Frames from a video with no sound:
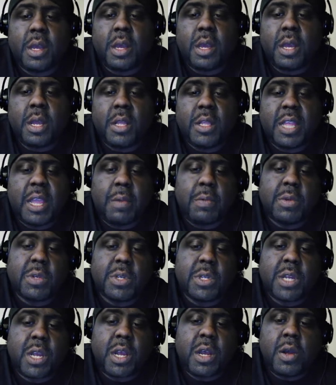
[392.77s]
They was
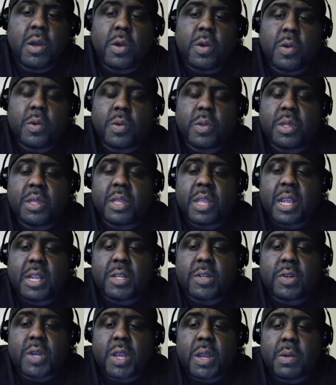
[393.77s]
told that
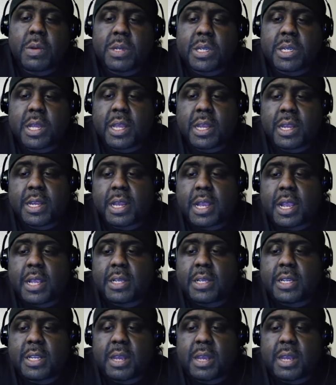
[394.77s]
Trey was still in custody,